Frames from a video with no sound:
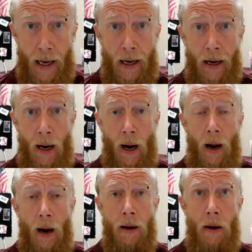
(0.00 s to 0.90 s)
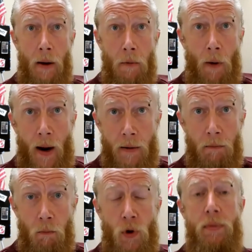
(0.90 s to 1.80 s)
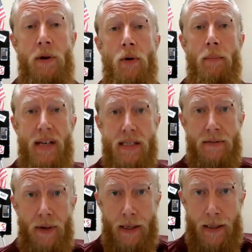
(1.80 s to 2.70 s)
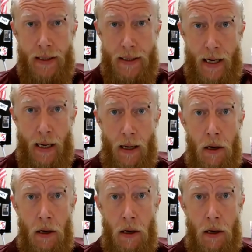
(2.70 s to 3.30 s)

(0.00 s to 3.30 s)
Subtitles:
And I would be remiss if I didn't say